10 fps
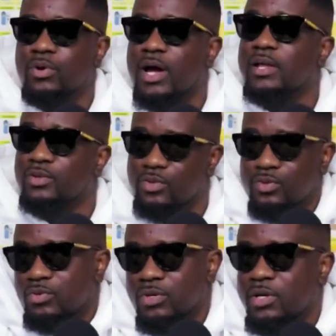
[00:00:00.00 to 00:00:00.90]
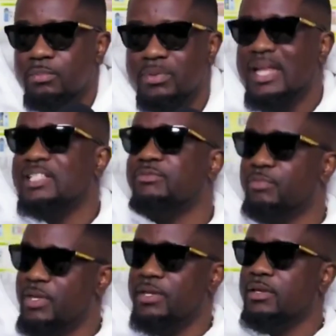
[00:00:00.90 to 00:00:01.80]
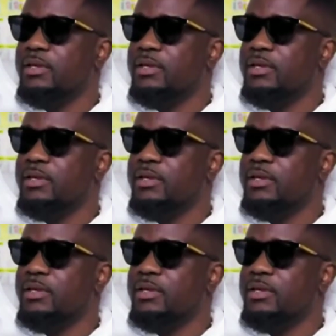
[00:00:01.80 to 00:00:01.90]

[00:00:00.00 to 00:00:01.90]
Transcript: I do, but that's for me.